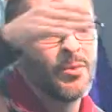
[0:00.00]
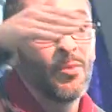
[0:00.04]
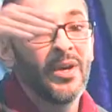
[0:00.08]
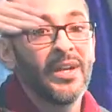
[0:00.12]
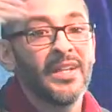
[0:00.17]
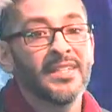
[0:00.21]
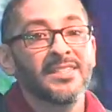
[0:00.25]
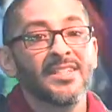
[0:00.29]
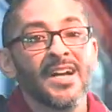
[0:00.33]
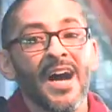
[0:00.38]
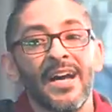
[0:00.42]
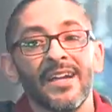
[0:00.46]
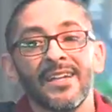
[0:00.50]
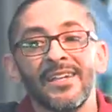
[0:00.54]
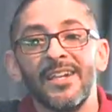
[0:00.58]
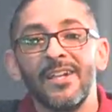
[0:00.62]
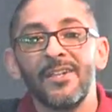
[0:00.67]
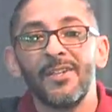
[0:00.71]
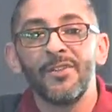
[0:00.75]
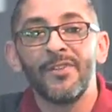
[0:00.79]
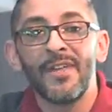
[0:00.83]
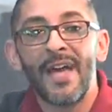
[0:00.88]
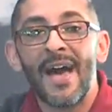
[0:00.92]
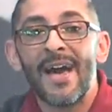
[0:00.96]
And when is God
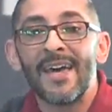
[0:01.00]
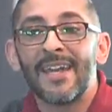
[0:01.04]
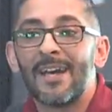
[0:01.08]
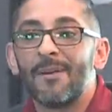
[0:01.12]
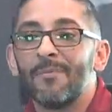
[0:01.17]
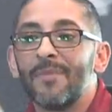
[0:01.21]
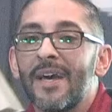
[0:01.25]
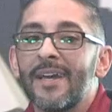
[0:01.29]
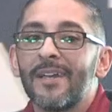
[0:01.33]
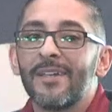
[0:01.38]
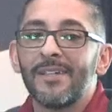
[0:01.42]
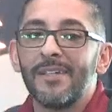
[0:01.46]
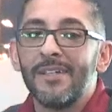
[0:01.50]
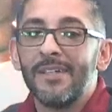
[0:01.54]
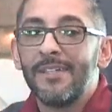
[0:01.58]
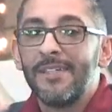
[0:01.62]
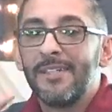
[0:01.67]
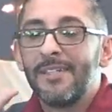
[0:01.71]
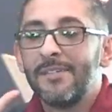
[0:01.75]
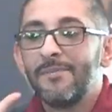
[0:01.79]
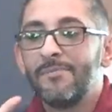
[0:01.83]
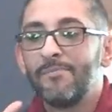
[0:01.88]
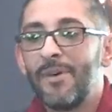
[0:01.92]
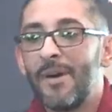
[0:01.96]
going to do that? And I'm like,
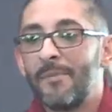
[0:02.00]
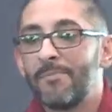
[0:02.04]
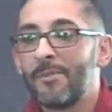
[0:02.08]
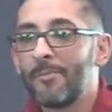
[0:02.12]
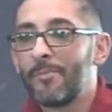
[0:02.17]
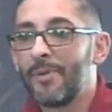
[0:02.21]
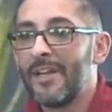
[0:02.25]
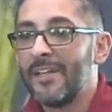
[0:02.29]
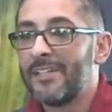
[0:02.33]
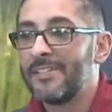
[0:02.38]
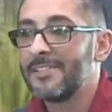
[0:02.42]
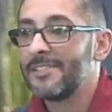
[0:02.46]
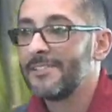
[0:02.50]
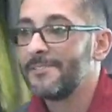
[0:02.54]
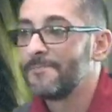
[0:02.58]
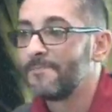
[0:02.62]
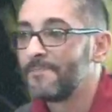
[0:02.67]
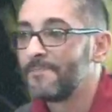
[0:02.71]
pump the brakes.